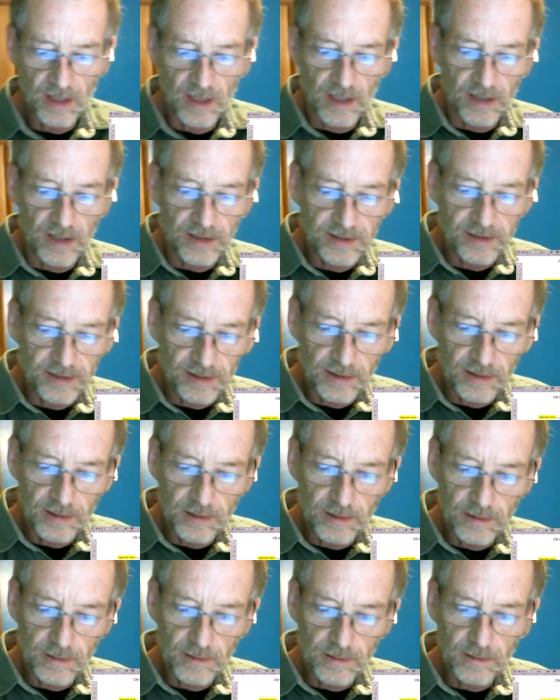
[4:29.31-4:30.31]

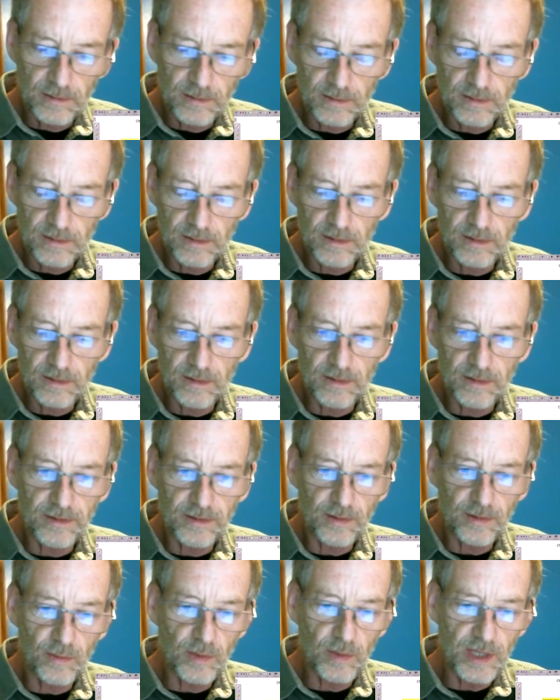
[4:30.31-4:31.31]
So
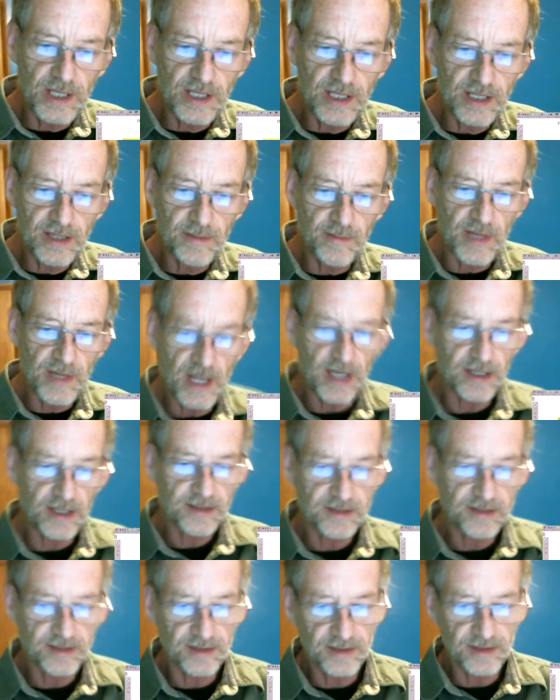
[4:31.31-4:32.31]
the way the
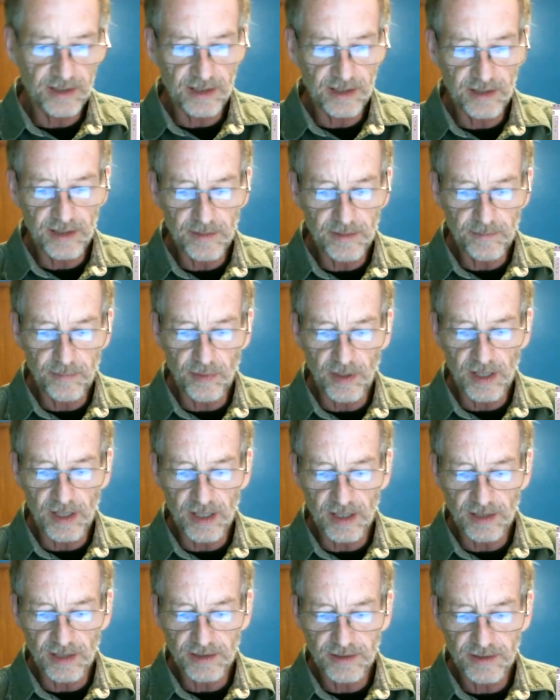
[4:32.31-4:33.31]
maxillary
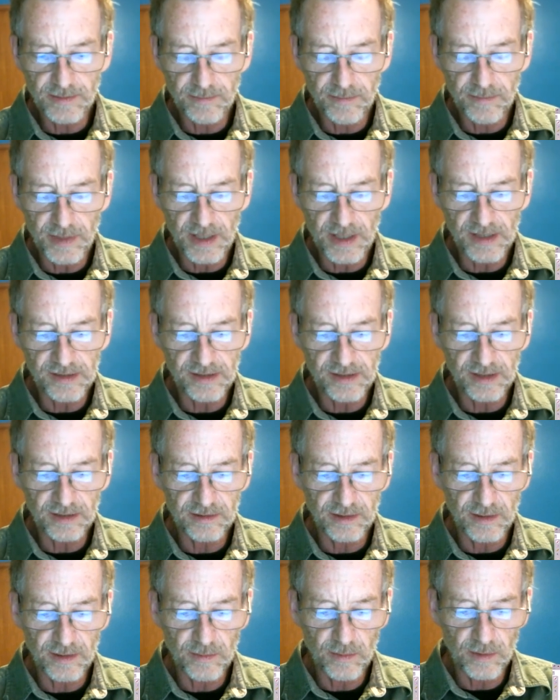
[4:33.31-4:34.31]
branch
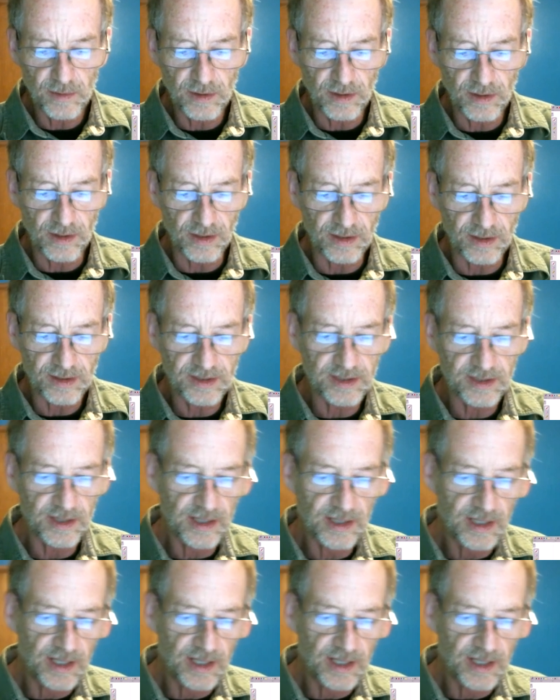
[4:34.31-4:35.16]
basically works